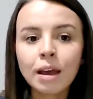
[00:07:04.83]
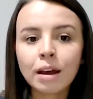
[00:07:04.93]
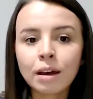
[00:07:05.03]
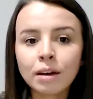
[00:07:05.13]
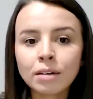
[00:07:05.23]

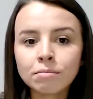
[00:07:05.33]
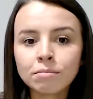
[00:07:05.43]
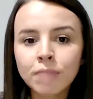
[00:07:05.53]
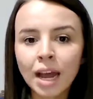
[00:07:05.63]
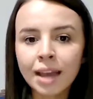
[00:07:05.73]

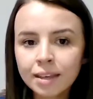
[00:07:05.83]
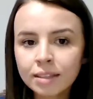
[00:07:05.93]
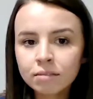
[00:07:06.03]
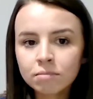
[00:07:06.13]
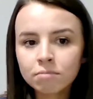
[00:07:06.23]
I
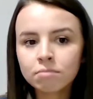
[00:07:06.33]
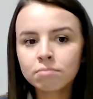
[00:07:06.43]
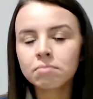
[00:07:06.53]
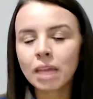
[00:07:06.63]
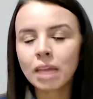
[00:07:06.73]

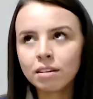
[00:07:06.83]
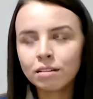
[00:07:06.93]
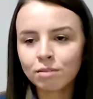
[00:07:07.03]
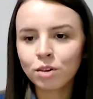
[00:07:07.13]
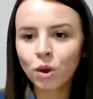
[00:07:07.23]

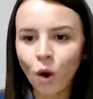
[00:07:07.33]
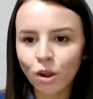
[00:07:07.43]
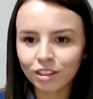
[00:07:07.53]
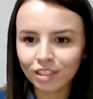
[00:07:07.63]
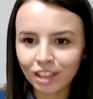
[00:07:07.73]
think
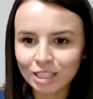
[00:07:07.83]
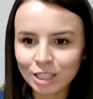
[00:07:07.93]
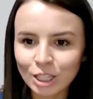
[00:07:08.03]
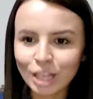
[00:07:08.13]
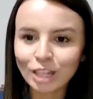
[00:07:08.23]
call it like a
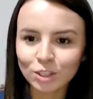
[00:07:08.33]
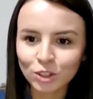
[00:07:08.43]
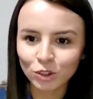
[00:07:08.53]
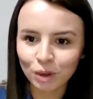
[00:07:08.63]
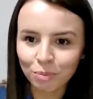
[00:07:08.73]

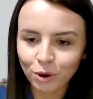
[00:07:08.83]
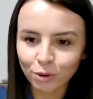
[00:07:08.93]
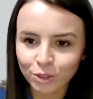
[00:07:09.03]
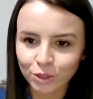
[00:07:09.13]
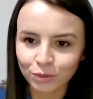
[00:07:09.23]
signature
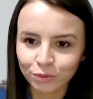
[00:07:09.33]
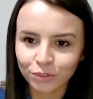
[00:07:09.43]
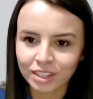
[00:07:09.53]
approach of